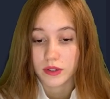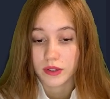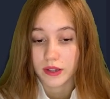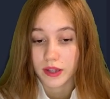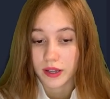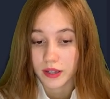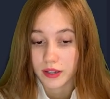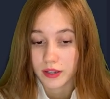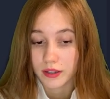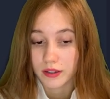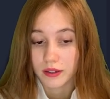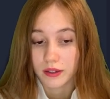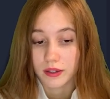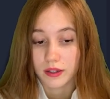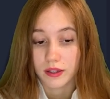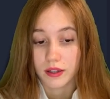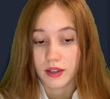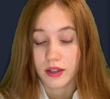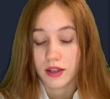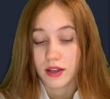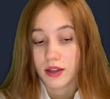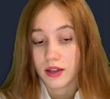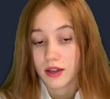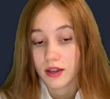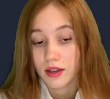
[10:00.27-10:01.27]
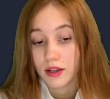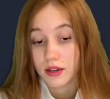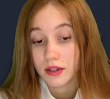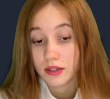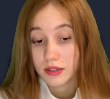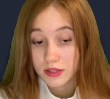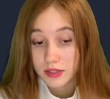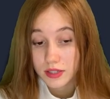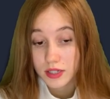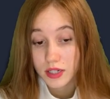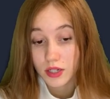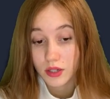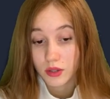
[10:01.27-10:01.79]
likely
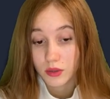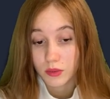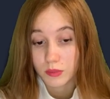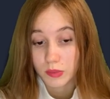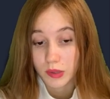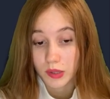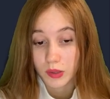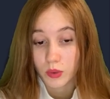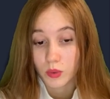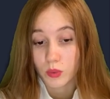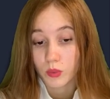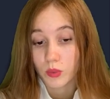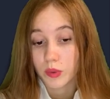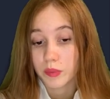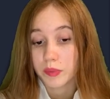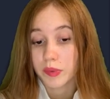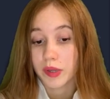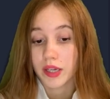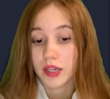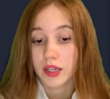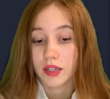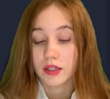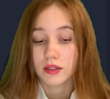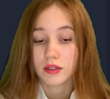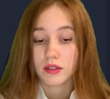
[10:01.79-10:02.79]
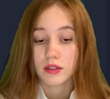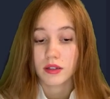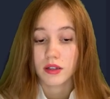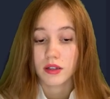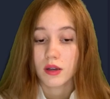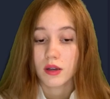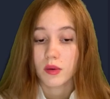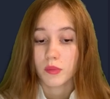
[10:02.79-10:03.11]
continue, but it will begin,